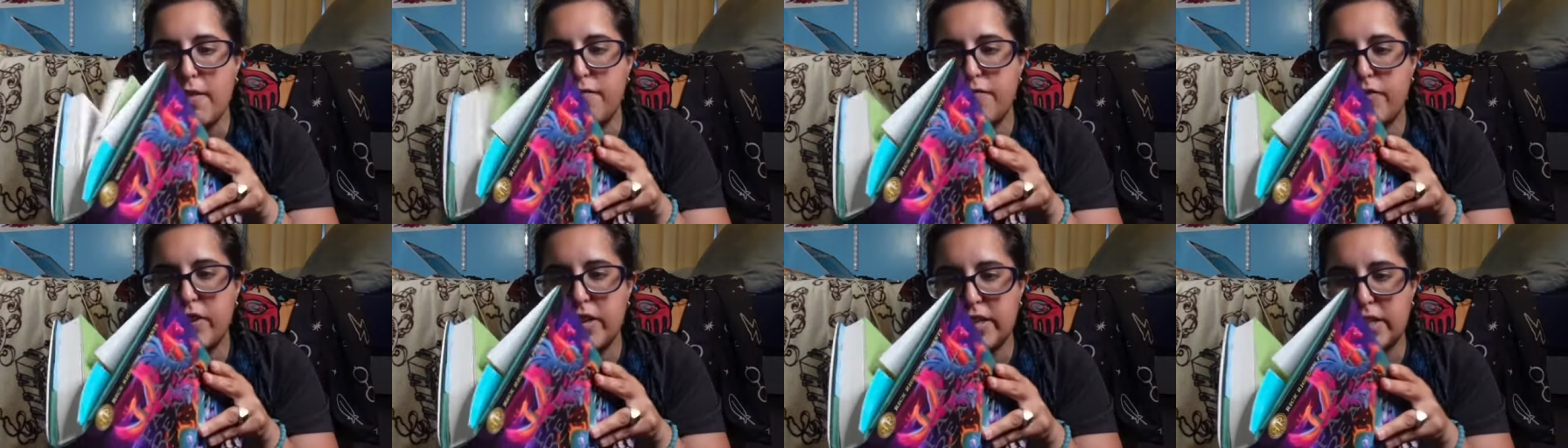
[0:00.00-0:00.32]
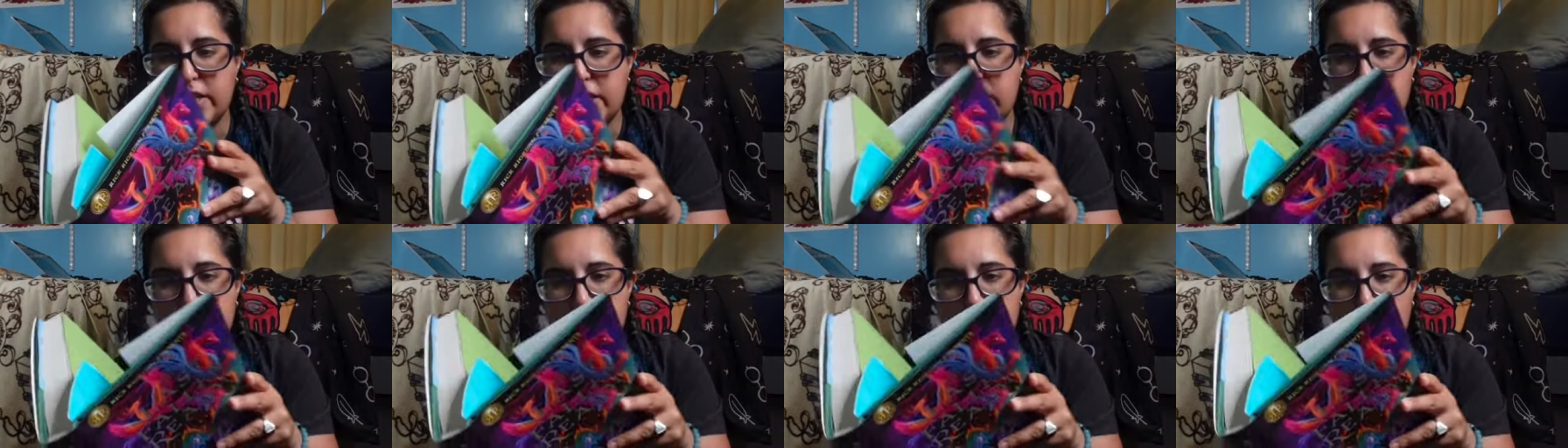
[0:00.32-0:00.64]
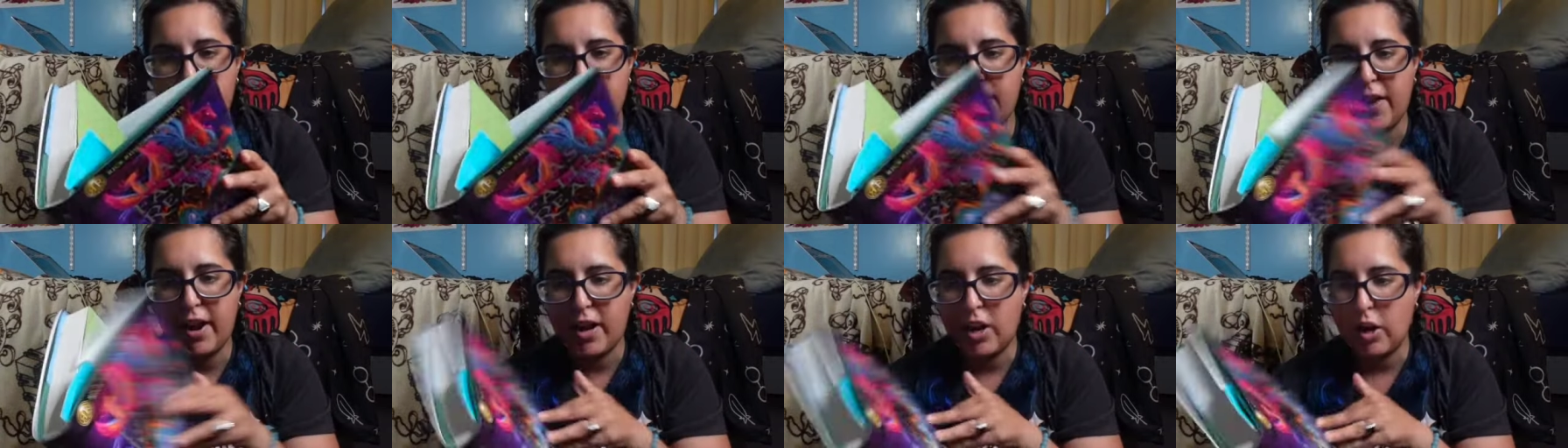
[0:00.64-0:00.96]
This is the
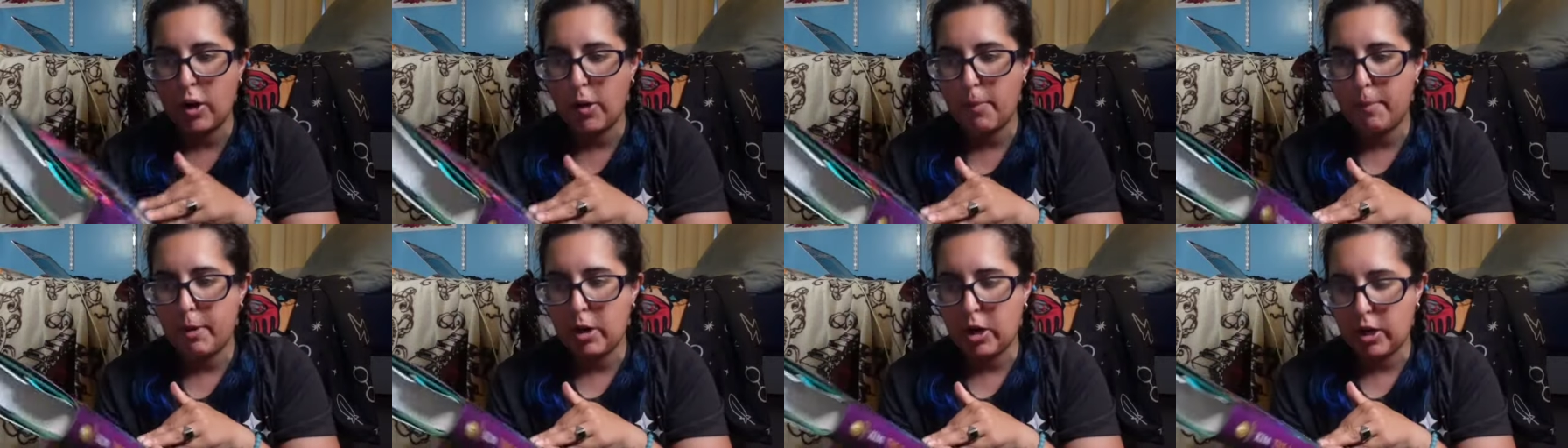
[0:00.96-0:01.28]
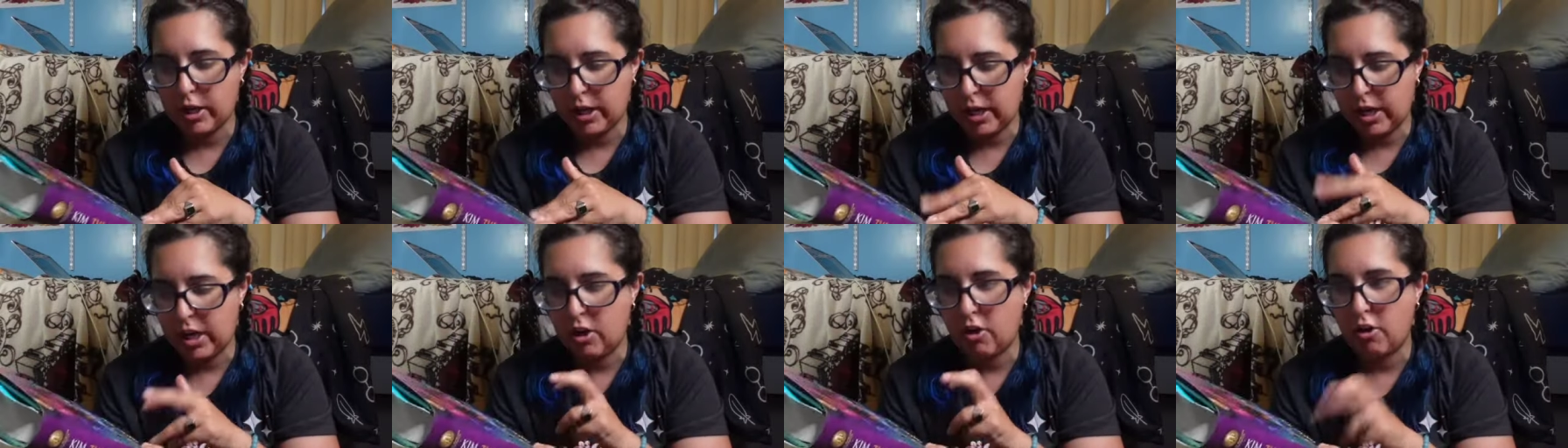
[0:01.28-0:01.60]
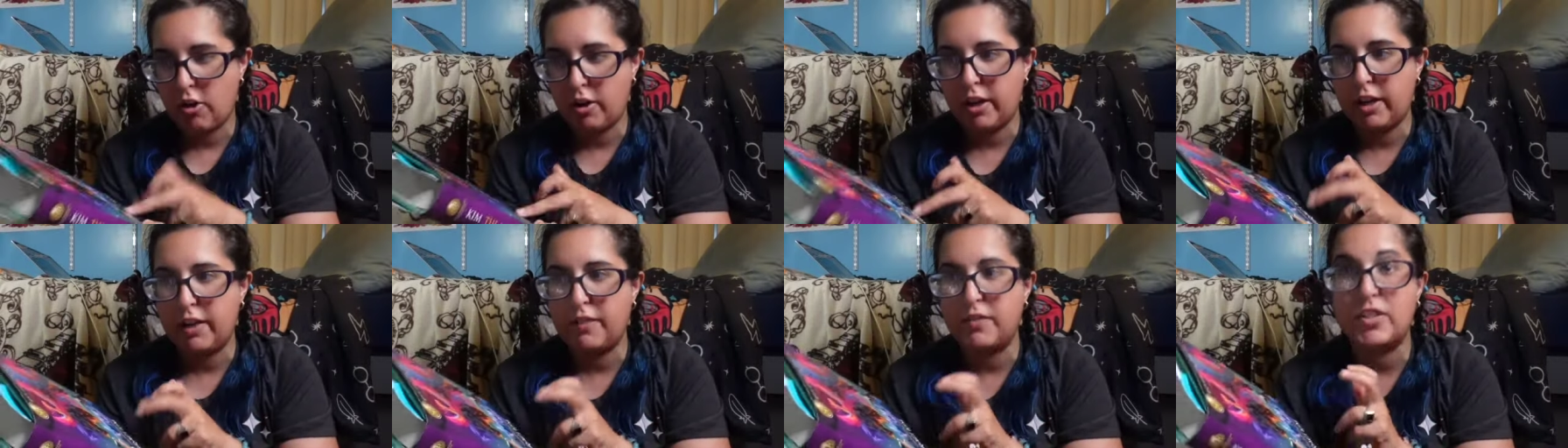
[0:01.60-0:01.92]
final book in
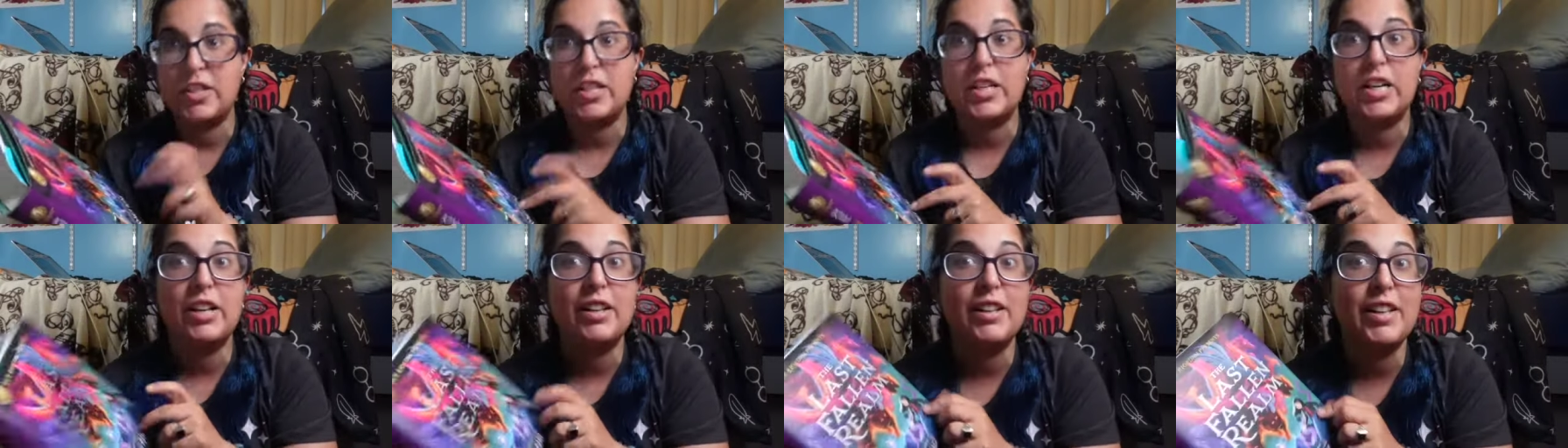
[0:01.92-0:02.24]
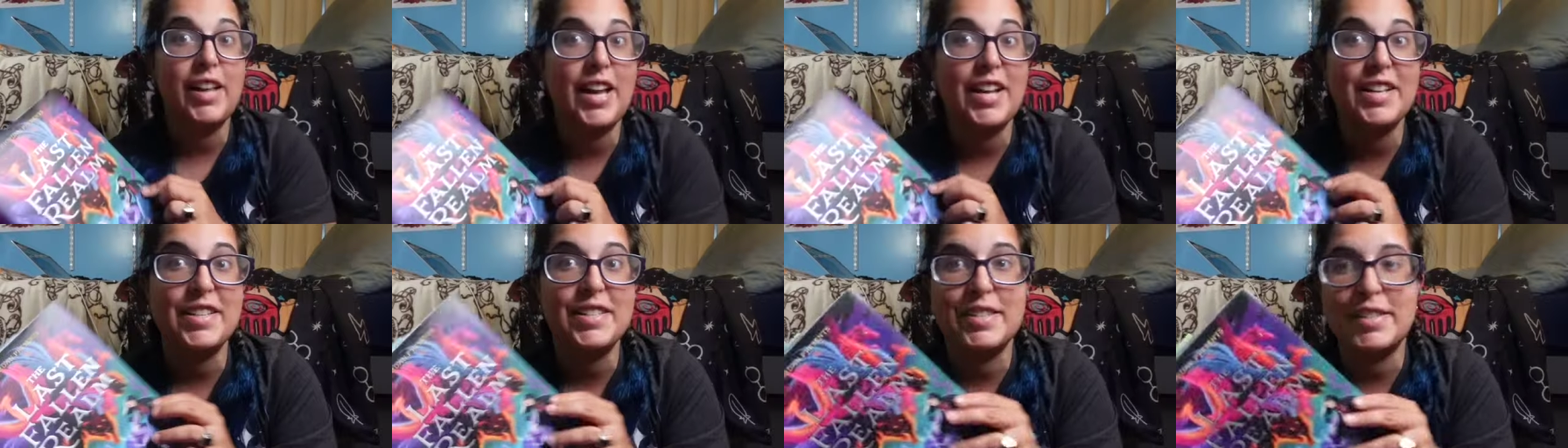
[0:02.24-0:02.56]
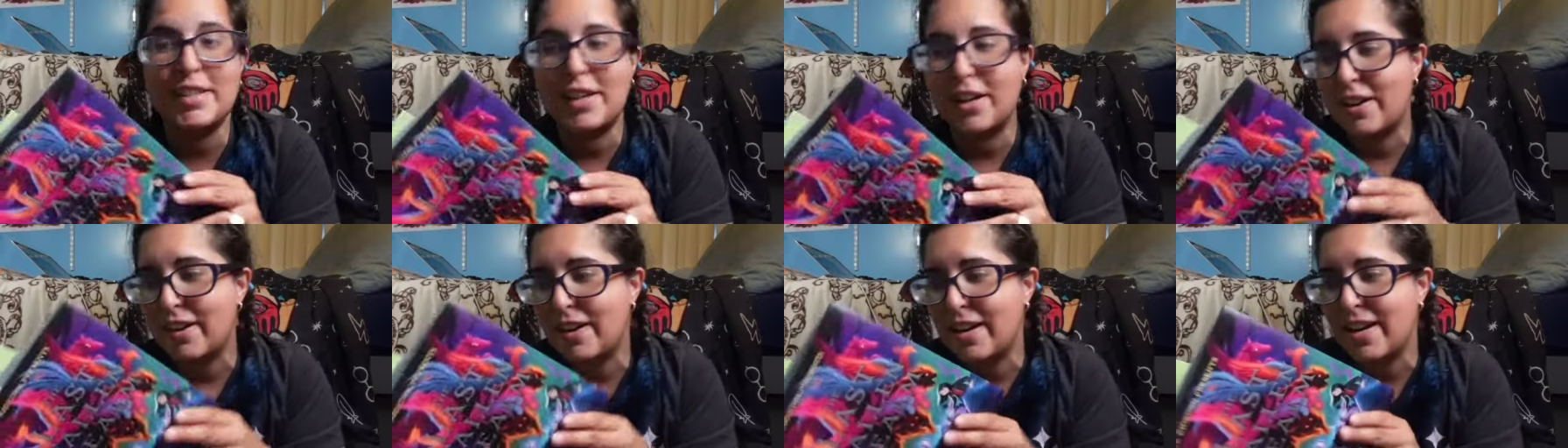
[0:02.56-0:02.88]
her Gifted Clan
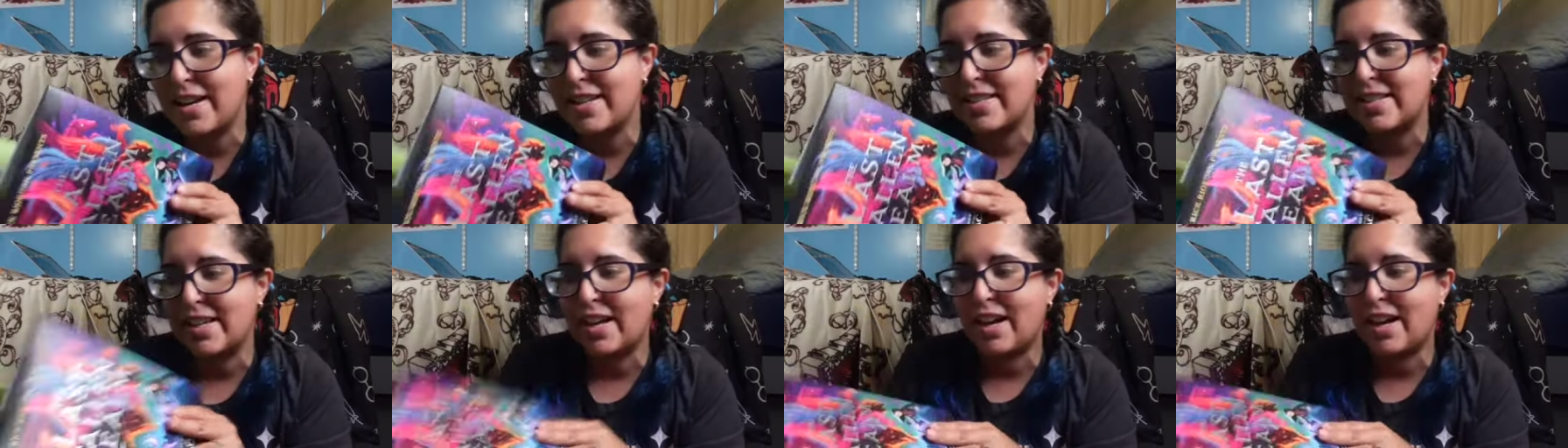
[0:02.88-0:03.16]
series,